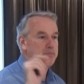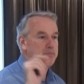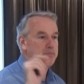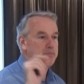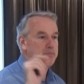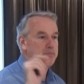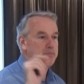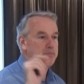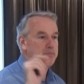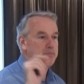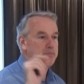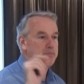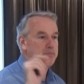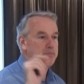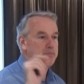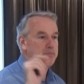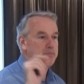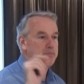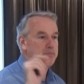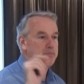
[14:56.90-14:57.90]

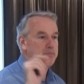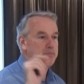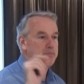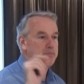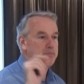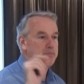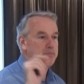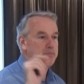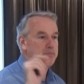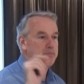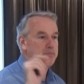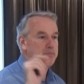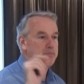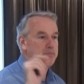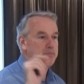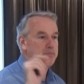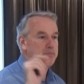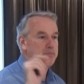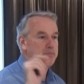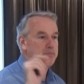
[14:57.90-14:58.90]

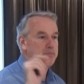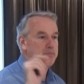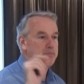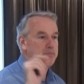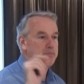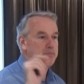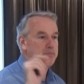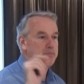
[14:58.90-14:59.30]
[no speech]